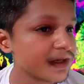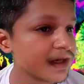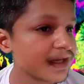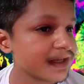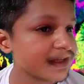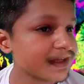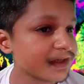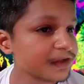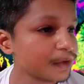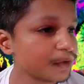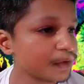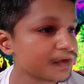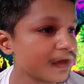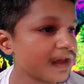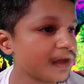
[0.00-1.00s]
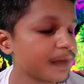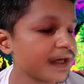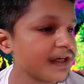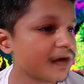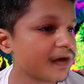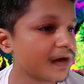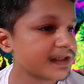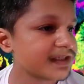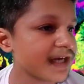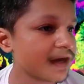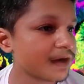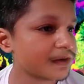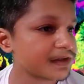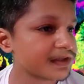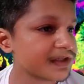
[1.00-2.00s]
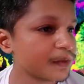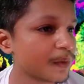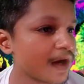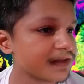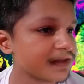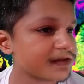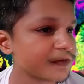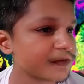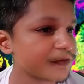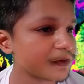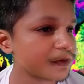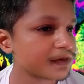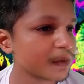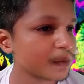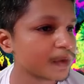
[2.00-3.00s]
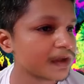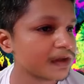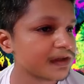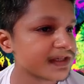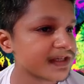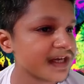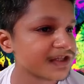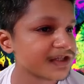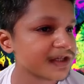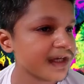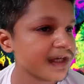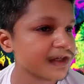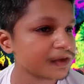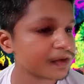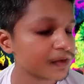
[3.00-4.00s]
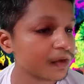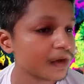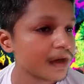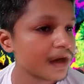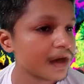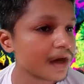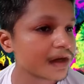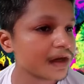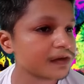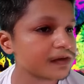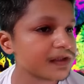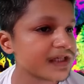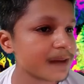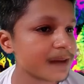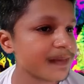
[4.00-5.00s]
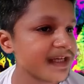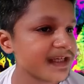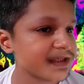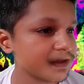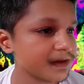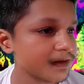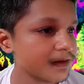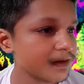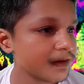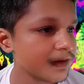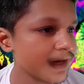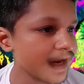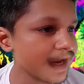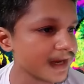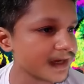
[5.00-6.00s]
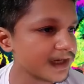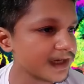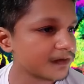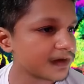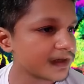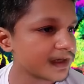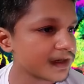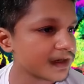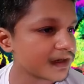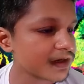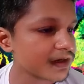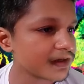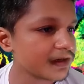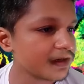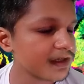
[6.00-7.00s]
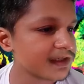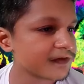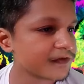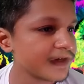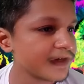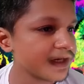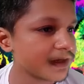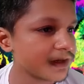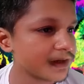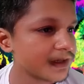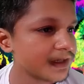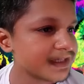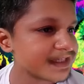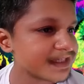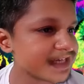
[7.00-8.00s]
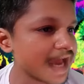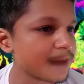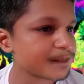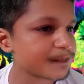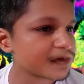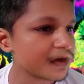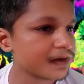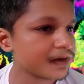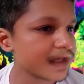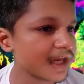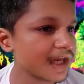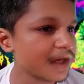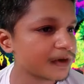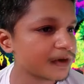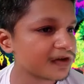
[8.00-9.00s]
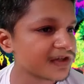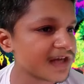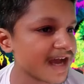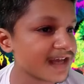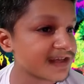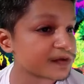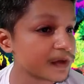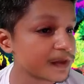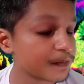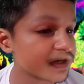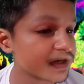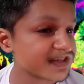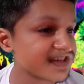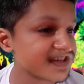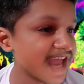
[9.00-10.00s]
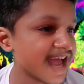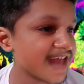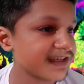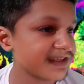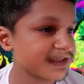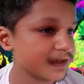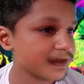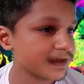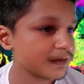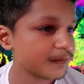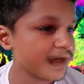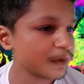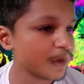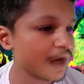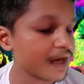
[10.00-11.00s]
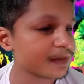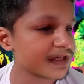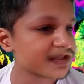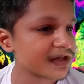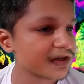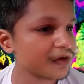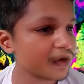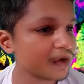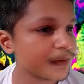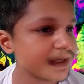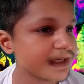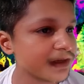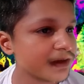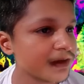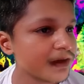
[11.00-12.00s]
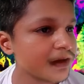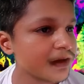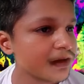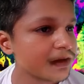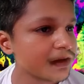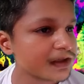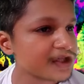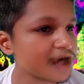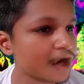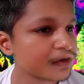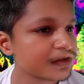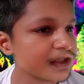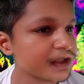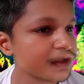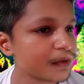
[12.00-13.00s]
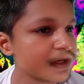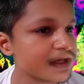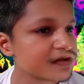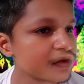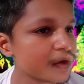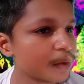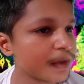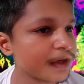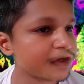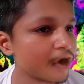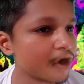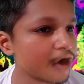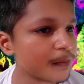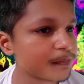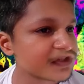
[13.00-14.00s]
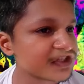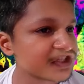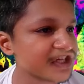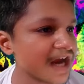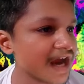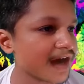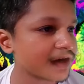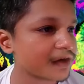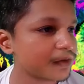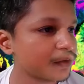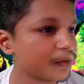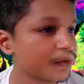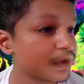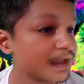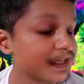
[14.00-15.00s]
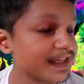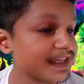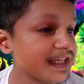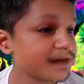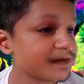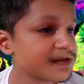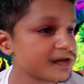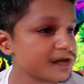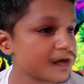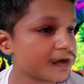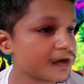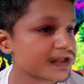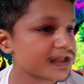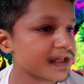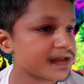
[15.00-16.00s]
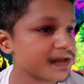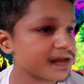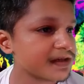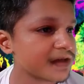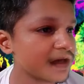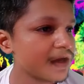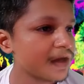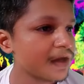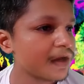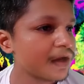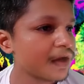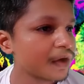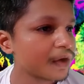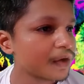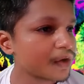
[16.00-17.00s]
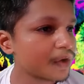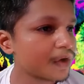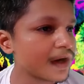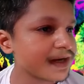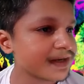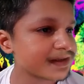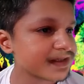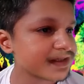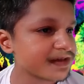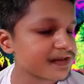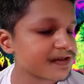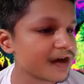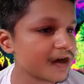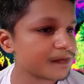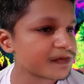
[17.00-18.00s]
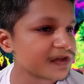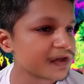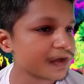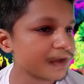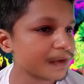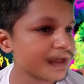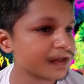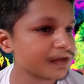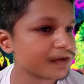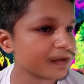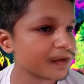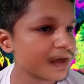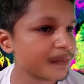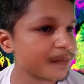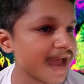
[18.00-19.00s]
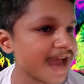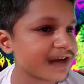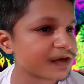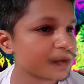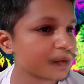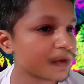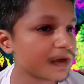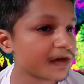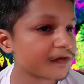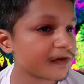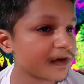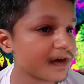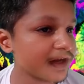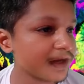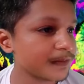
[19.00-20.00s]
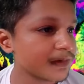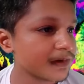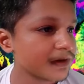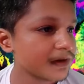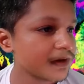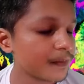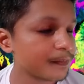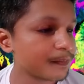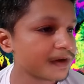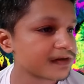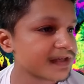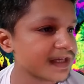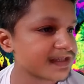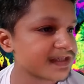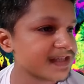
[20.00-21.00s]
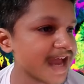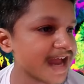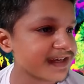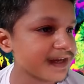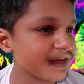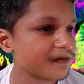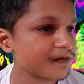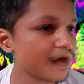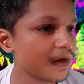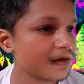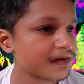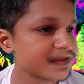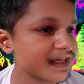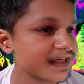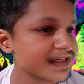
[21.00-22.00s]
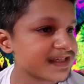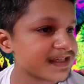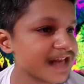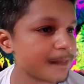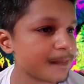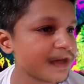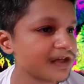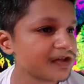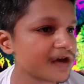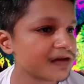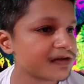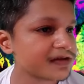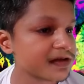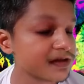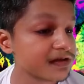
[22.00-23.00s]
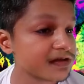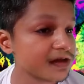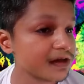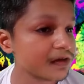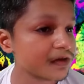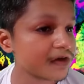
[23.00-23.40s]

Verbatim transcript: the usual money or chows. She wants to force the world's nation into accountability. And even her curled finger taps on the keyboard dance with personality. Meanwhile, Mr. Nobody, the jaunty US covert ops shark who leaves no traces, coerces Dom's crew into going back to work for him, a process that involves slapping Johnson's Luke